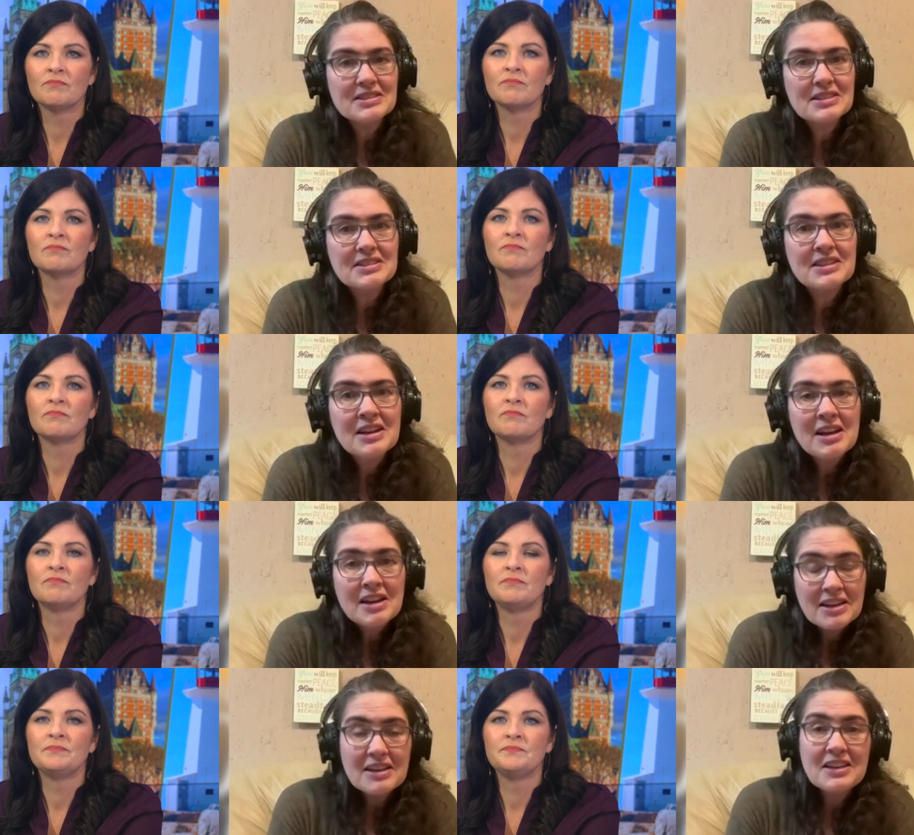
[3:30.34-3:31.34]
Speaker 1: And since he's,
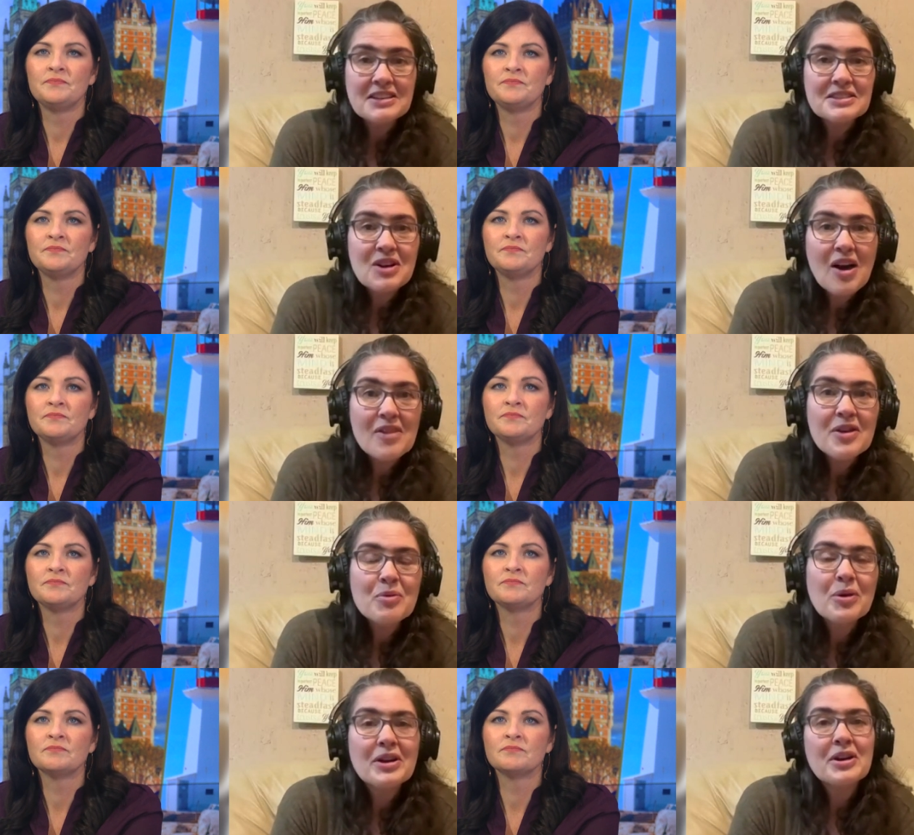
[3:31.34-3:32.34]
he, he is
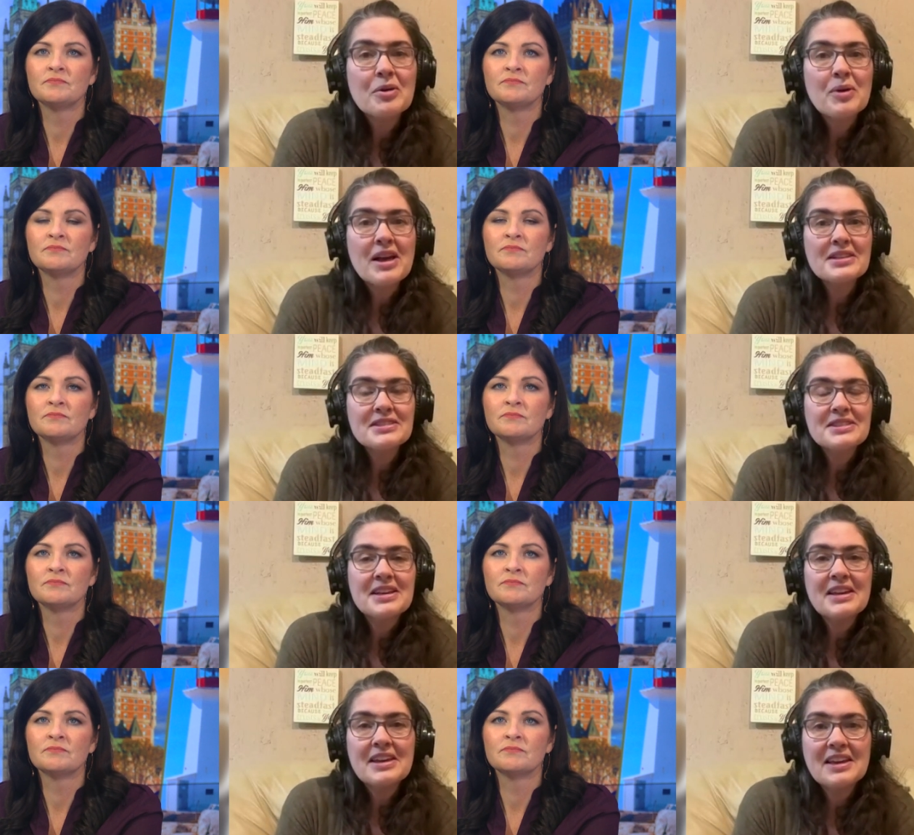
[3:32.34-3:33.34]
not, then we're going to
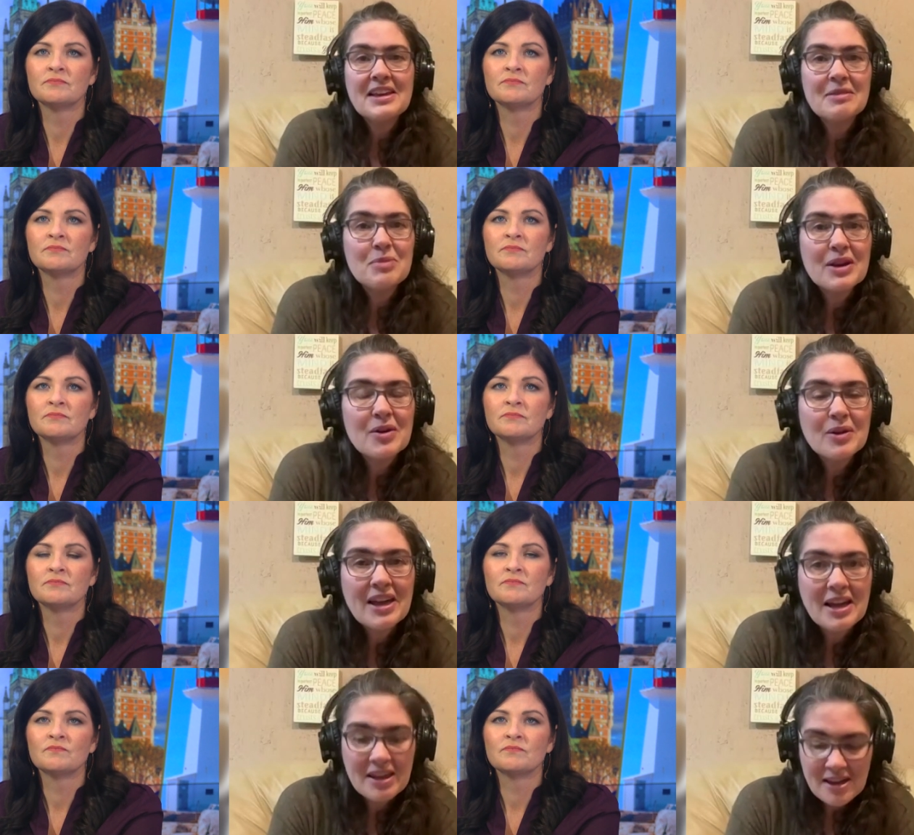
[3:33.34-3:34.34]
rest and
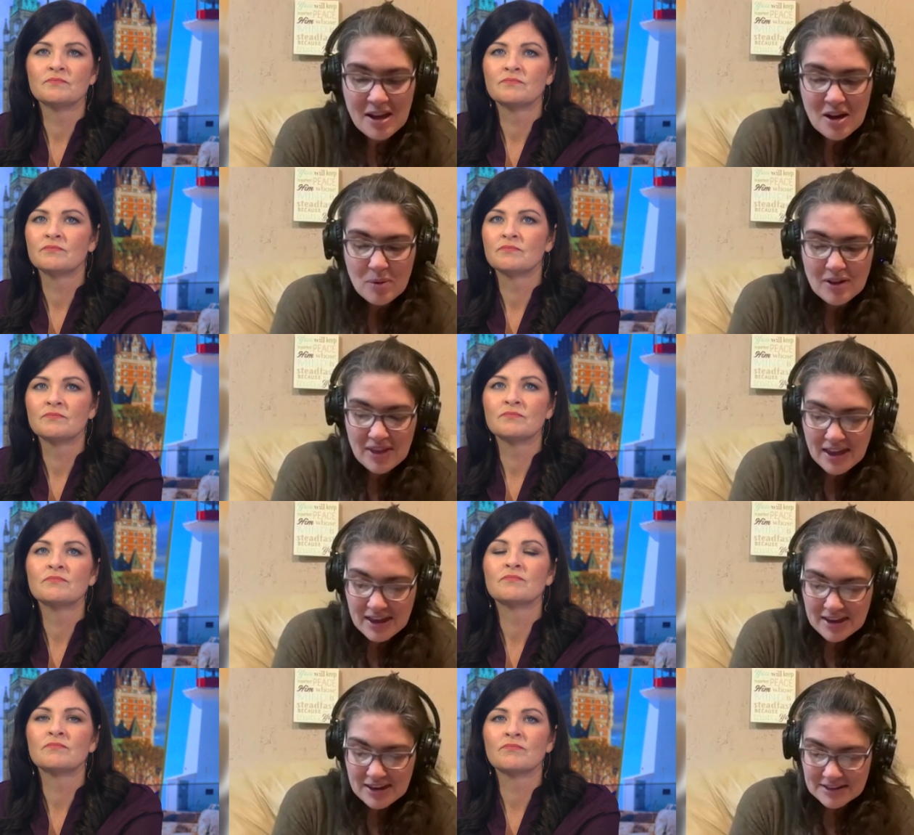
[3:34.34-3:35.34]
be okay
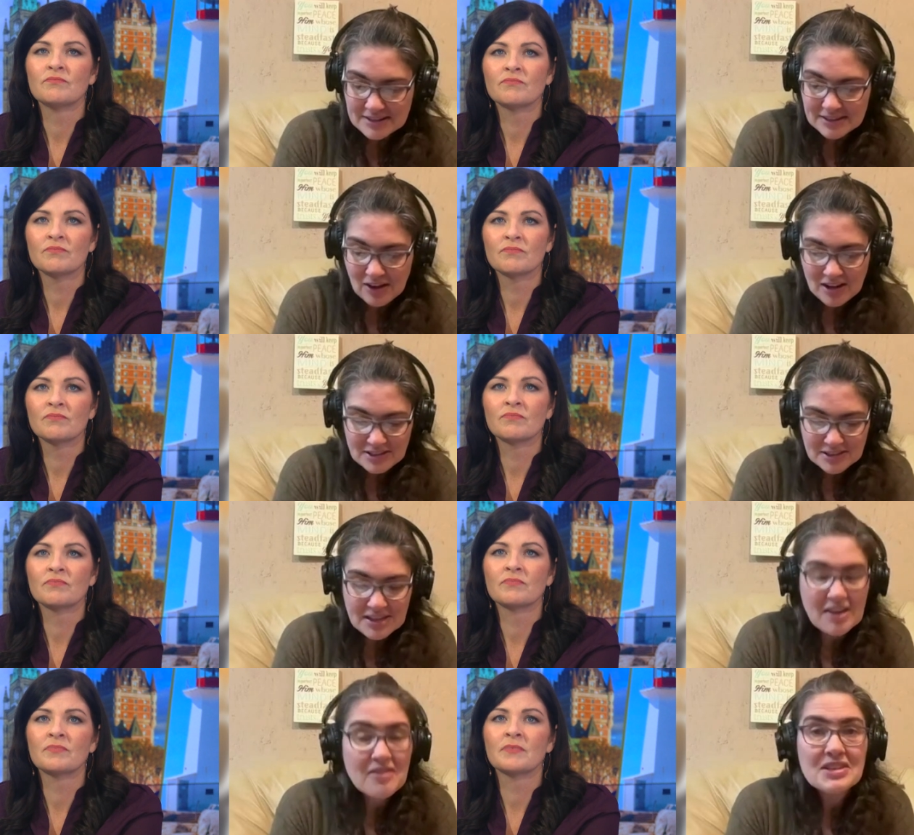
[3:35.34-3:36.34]
with it. And
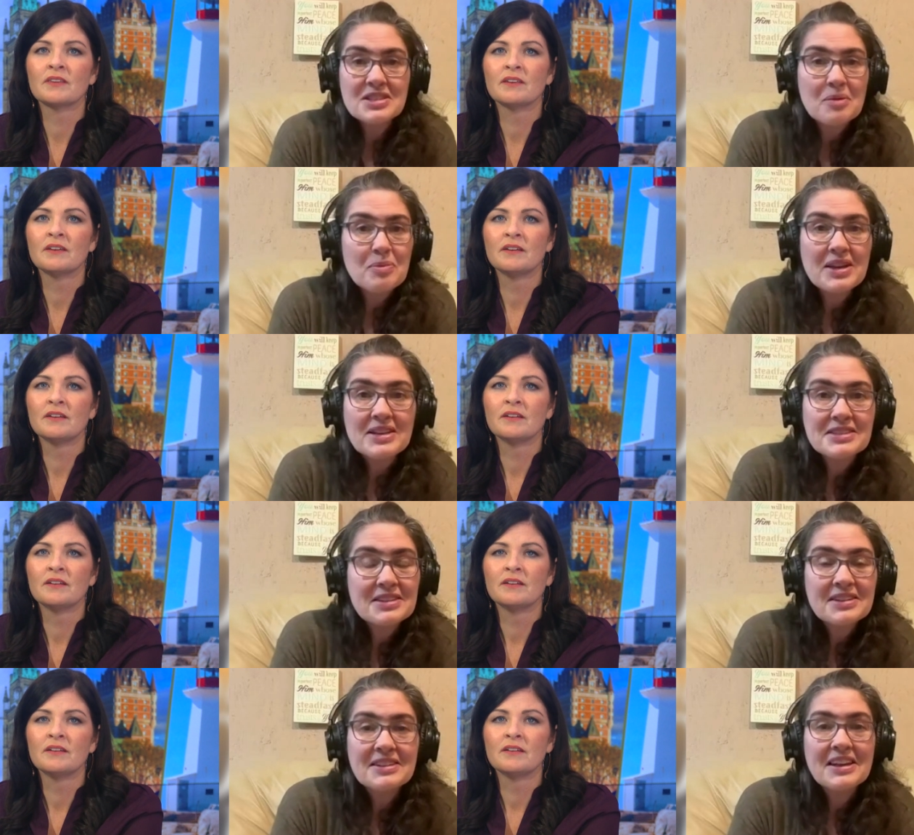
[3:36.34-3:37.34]
God just gave us a
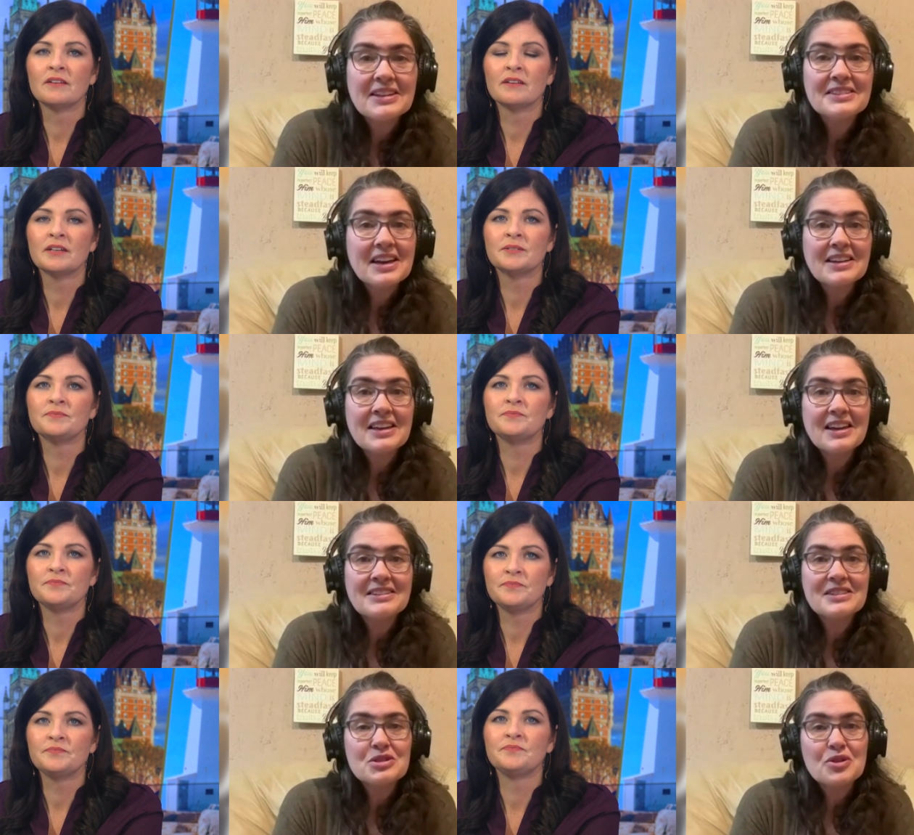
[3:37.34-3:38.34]
peace that
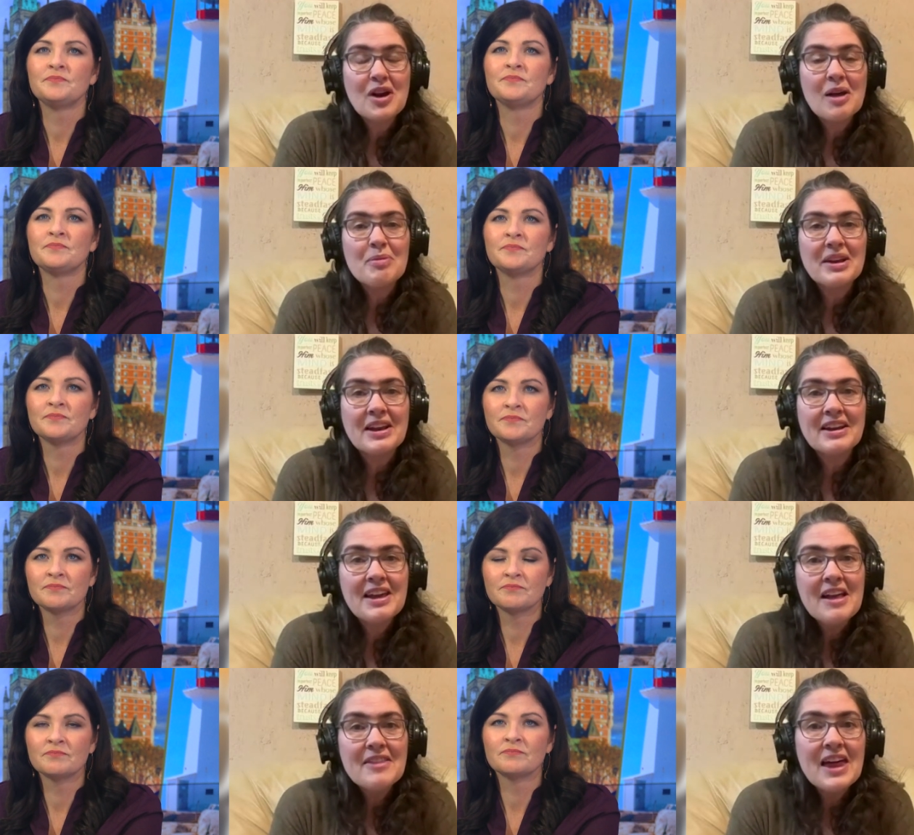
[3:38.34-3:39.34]
I can't describe.
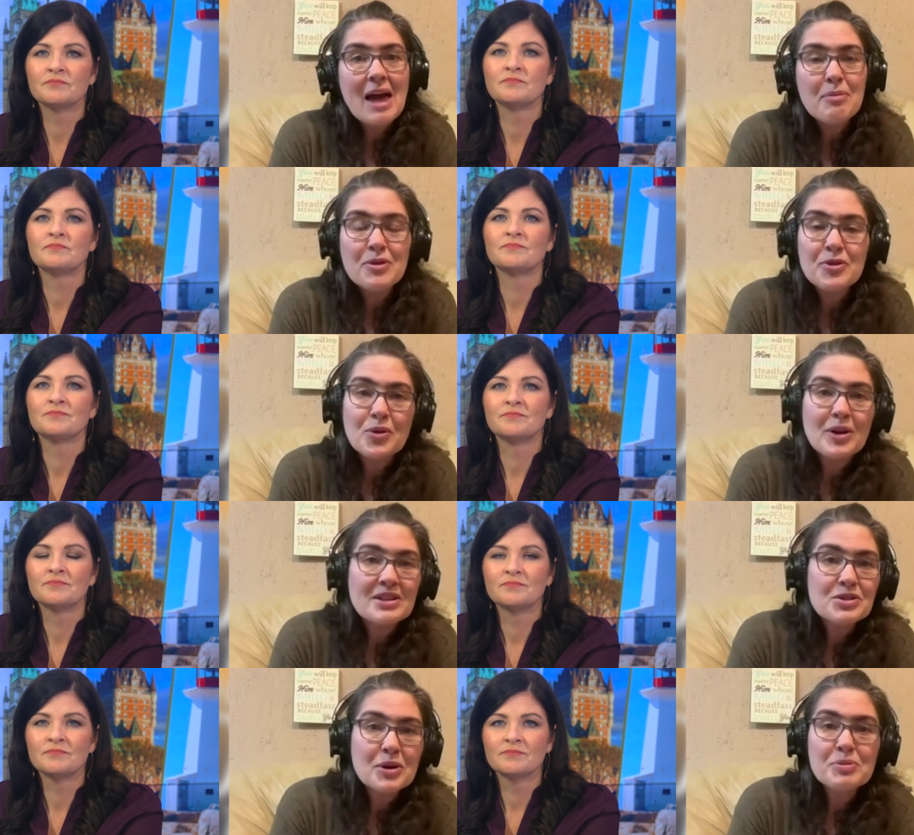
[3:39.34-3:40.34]
And it that happened
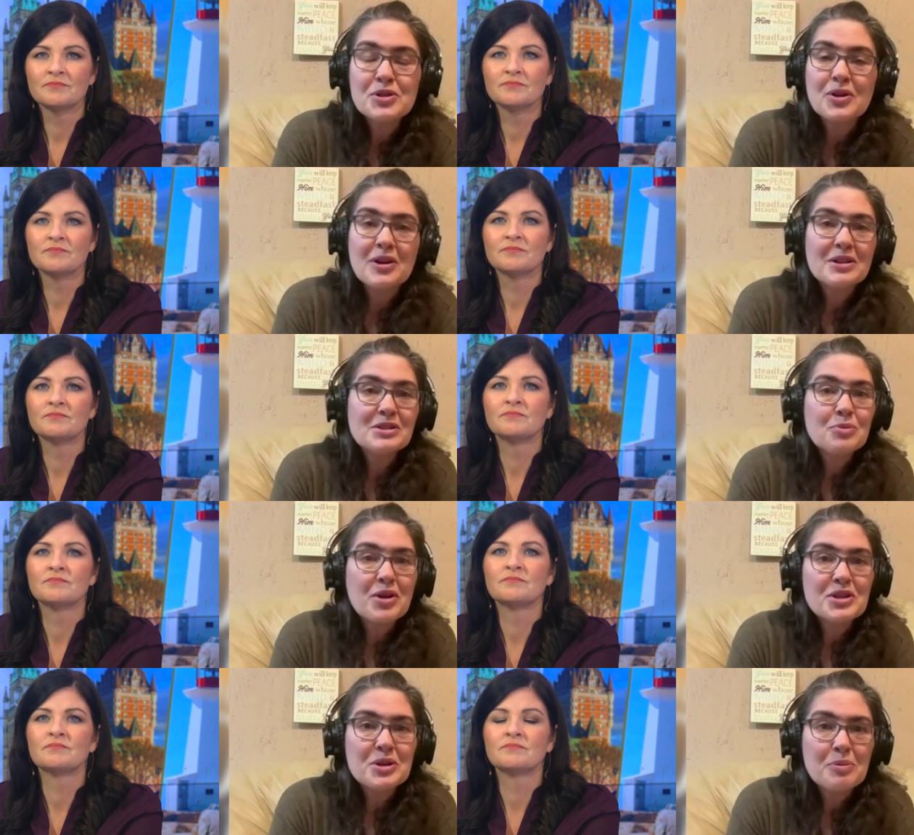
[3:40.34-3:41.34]
through in scripture,
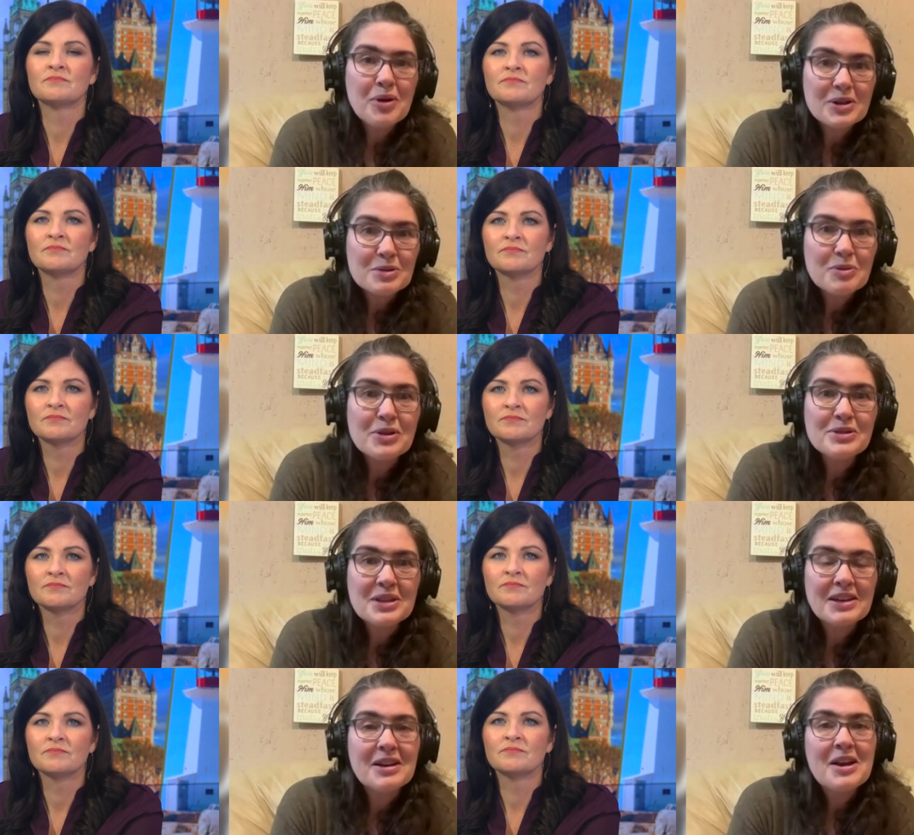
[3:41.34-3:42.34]
inspirational books,
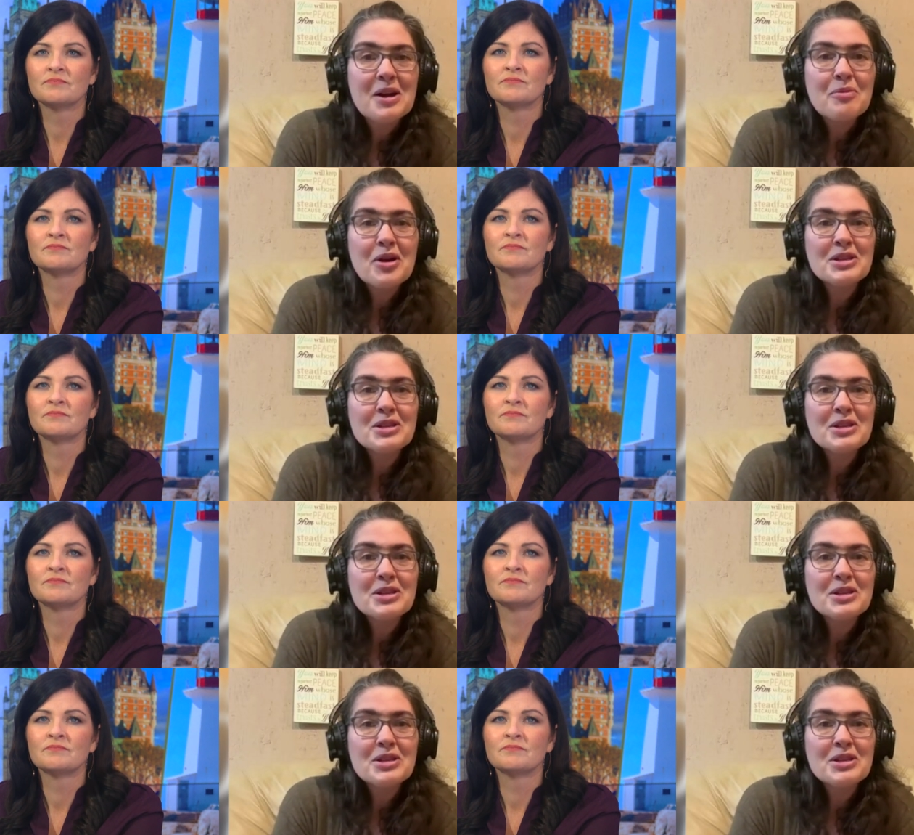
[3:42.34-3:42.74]
music.